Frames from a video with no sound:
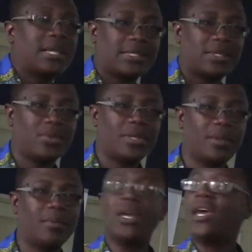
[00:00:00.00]
that's set with them.
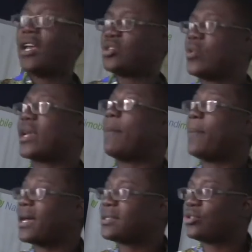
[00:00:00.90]
And so we can
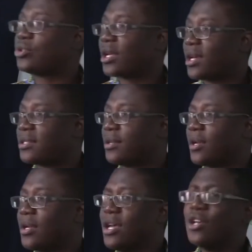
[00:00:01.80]
pass it to the customer.
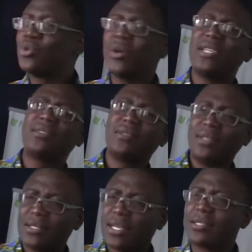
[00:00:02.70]
So
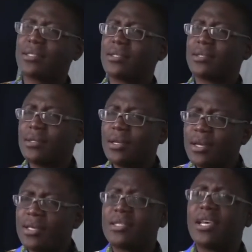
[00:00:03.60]
it just
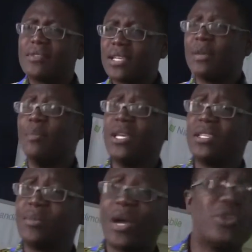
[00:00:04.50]
serves as a means by